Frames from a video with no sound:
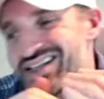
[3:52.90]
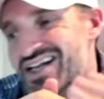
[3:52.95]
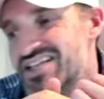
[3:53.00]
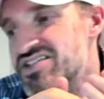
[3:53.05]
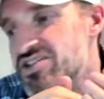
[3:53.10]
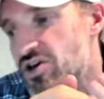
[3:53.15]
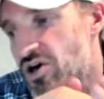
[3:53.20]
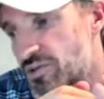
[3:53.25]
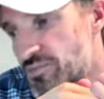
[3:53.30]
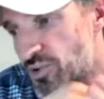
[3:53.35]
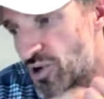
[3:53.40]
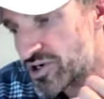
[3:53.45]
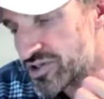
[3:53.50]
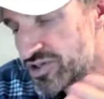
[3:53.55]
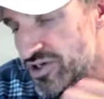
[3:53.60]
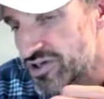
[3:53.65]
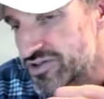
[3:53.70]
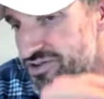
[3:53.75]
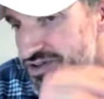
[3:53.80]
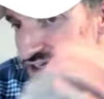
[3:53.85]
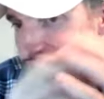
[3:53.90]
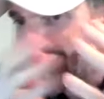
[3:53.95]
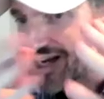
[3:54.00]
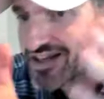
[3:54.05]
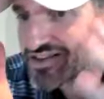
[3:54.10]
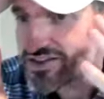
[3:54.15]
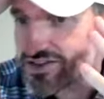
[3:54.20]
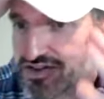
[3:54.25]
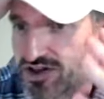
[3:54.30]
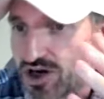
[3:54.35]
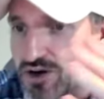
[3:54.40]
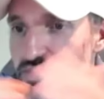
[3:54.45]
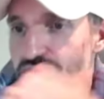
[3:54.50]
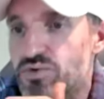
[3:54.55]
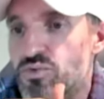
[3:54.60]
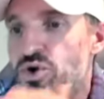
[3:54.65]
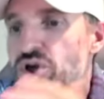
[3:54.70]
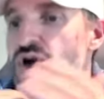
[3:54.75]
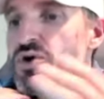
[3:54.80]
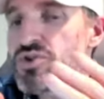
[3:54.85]
That's the hard part to, to kind of
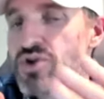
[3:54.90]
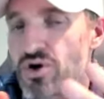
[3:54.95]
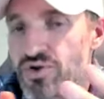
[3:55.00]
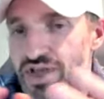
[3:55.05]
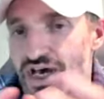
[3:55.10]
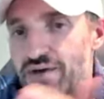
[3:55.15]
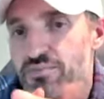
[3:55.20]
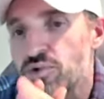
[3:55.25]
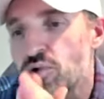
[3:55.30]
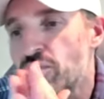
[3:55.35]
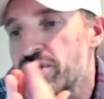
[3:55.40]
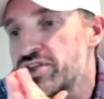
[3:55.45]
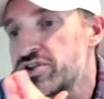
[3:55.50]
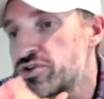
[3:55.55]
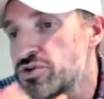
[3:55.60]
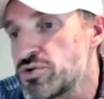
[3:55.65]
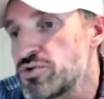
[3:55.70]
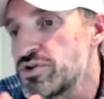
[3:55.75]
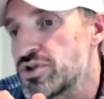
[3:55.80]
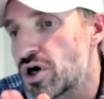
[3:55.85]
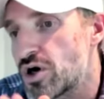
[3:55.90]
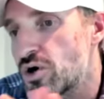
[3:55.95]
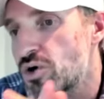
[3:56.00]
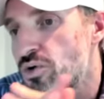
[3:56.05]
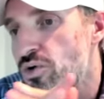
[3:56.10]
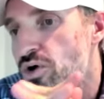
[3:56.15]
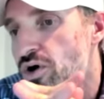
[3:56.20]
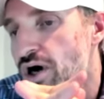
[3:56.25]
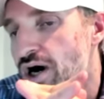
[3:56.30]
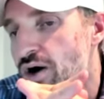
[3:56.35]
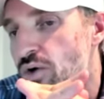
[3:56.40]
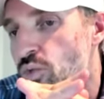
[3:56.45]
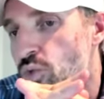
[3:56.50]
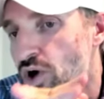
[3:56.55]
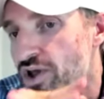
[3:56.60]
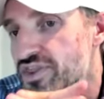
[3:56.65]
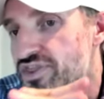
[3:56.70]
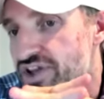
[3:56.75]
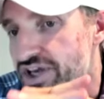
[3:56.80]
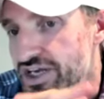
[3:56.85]
determine. We don't know that, but we do know uh,
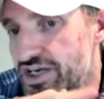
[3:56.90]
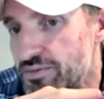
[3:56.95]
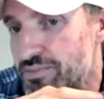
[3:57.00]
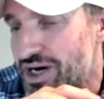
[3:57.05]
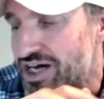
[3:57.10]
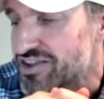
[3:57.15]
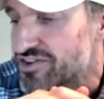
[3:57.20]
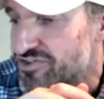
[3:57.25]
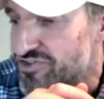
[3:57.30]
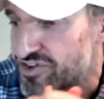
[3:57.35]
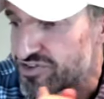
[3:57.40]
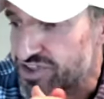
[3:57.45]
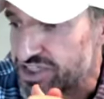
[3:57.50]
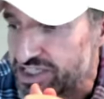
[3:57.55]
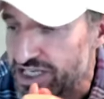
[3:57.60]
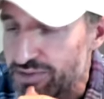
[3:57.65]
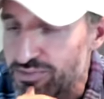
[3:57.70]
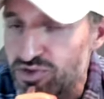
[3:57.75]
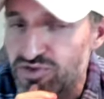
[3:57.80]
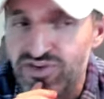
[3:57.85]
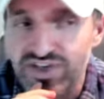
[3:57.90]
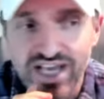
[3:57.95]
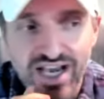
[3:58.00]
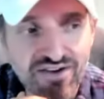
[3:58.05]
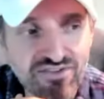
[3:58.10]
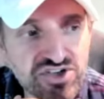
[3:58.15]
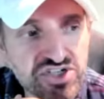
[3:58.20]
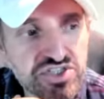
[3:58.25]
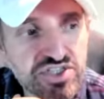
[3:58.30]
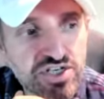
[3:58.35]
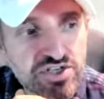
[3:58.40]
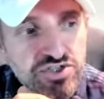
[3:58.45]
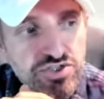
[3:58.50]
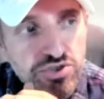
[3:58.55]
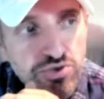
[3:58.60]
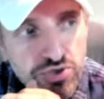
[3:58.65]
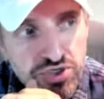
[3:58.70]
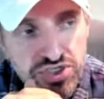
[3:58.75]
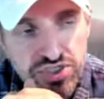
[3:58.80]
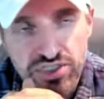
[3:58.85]
one thing about the 50 day moving average. There's
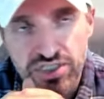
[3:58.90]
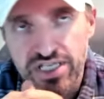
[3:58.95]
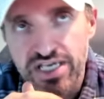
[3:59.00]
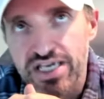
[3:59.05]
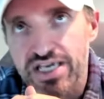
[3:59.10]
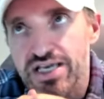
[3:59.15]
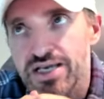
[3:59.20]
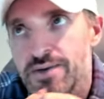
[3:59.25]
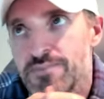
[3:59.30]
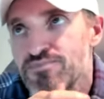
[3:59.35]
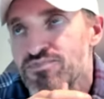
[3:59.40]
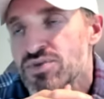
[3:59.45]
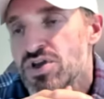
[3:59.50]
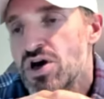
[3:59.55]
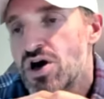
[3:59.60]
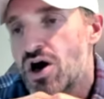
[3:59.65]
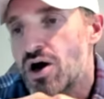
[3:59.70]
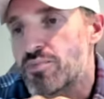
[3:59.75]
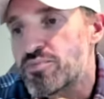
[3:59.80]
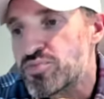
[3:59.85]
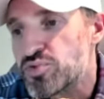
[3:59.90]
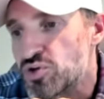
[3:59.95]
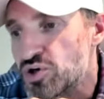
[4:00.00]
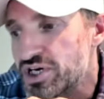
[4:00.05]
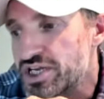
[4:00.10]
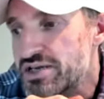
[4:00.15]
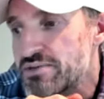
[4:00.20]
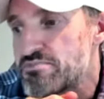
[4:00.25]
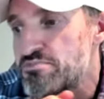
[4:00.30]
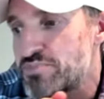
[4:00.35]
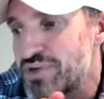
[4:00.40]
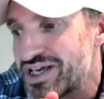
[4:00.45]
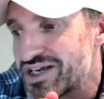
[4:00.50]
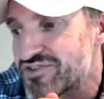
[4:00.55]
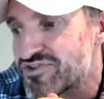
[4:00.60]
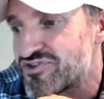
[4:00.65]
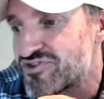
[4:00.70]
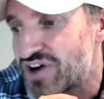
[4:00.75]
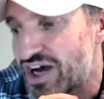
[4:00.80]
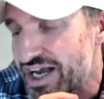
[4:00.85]
usually a pretty
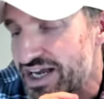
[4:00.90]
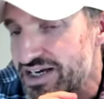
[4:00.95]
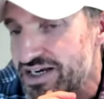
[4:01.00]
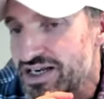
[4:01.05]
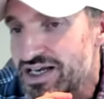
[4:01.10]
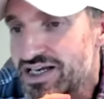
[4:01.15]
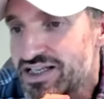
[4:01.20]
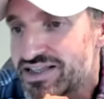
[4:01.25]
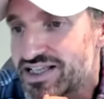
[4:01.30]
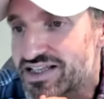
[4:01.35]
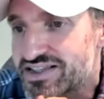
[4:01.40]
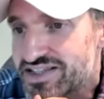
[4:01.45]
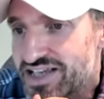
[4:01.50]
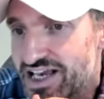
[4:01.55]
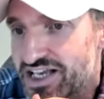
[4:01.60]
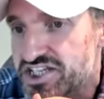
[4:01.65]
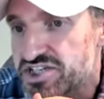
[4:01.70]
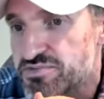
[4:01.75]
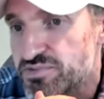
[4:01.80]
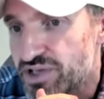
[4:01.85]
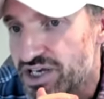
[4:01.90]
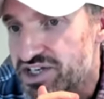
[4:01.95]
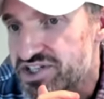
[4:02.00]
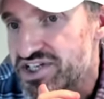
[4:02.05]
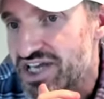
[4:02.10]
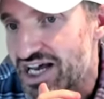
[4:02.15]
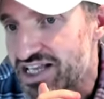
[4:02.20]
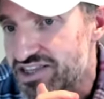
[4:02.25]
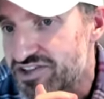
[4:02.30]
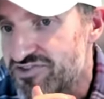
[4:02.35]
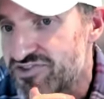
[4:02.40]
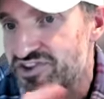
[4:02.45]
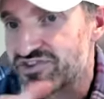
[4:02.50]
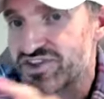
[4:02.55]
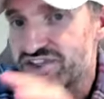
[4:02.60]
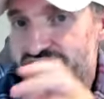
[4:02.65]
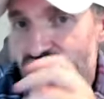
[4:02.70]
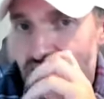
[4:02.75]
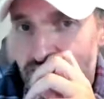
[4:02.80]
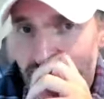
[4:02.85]
big fight that takes place at the
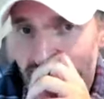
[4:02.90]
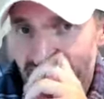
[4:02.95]
50 day.